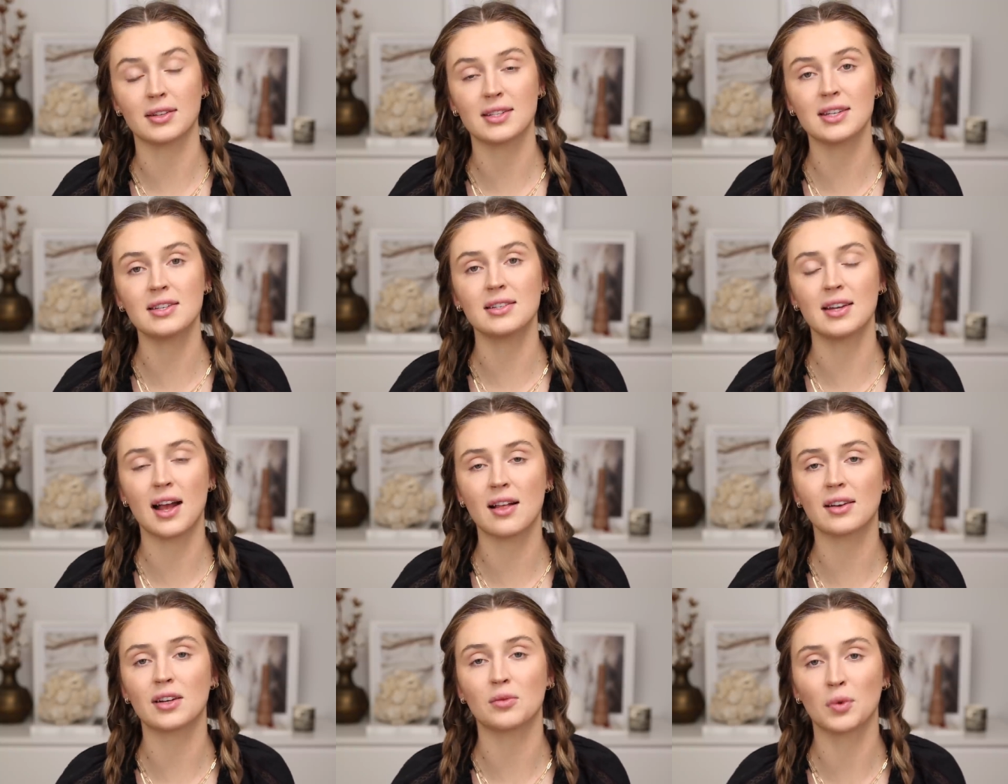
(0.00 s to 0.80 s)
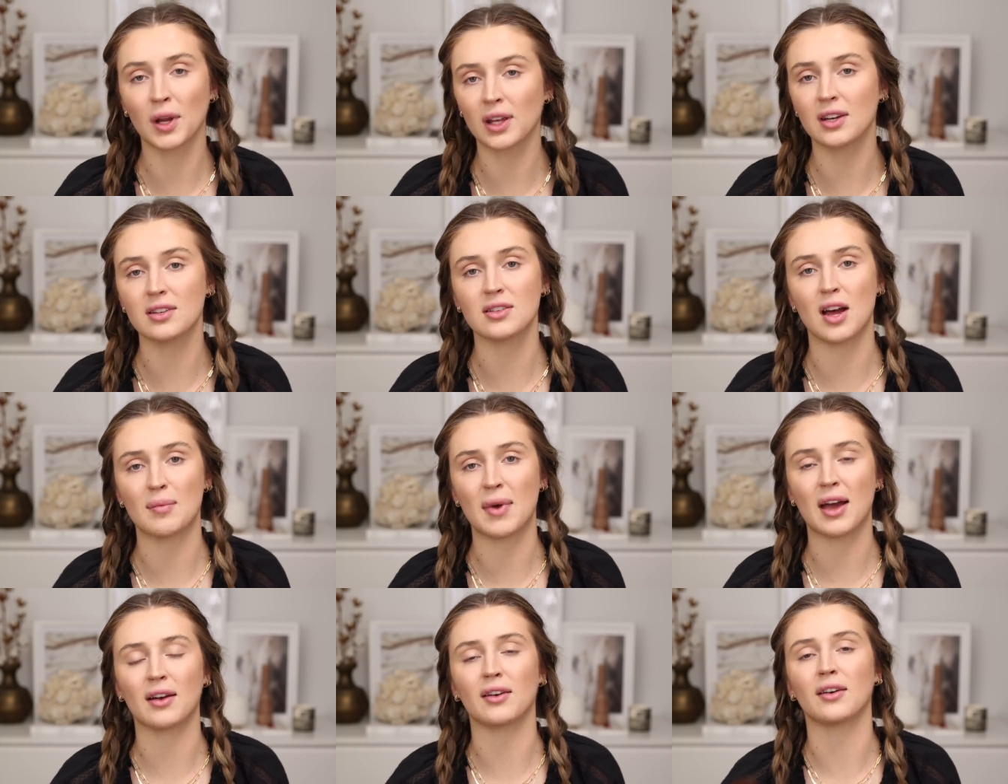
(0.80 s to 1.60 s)
Seasonality really does not
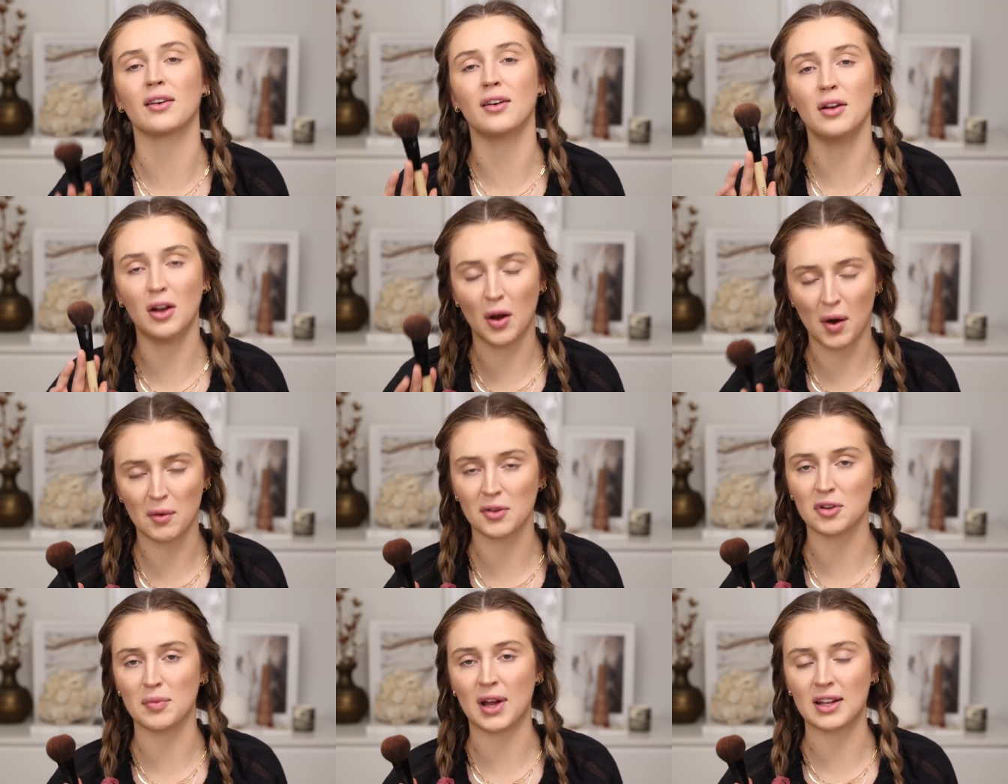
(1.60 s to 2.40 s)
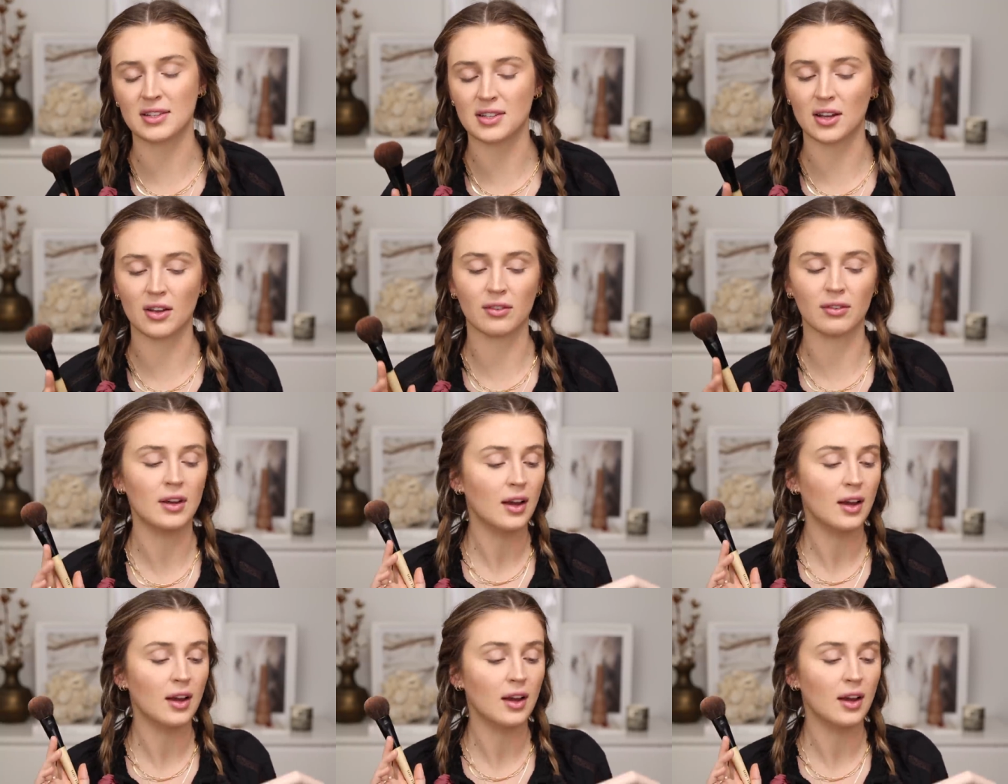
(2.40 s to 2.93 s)
matter. Go on with your bad self.